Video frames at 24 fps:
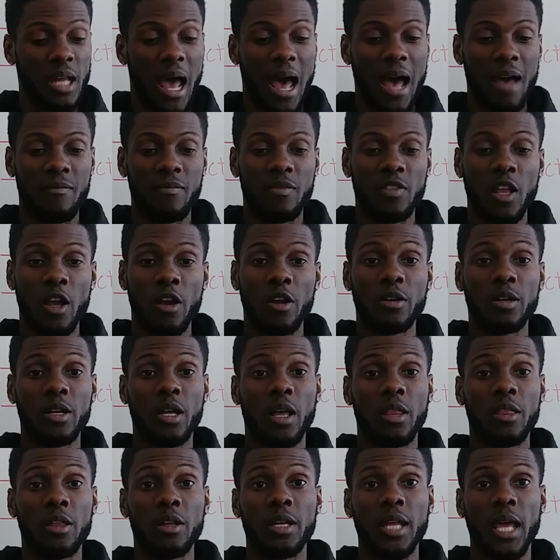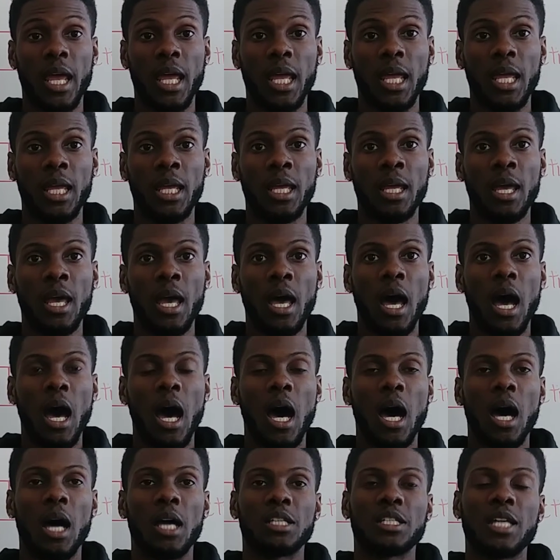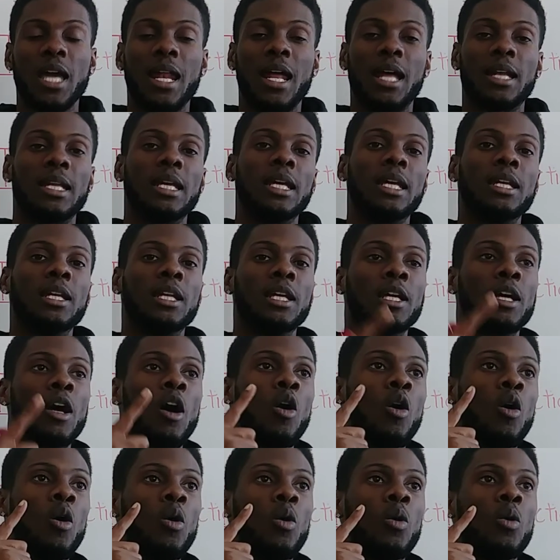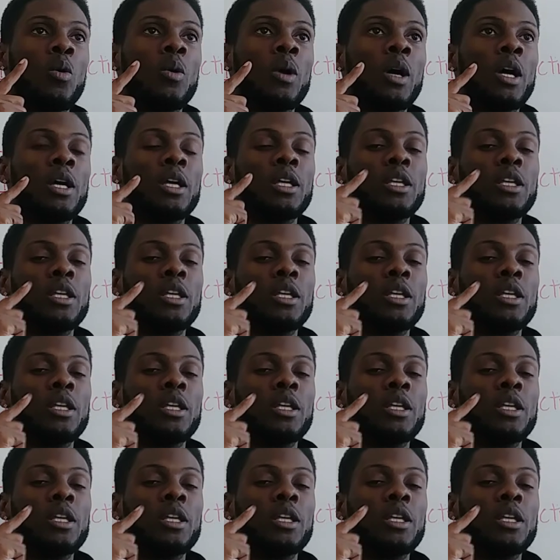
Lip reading: I've learned the other day, shout out to Indigo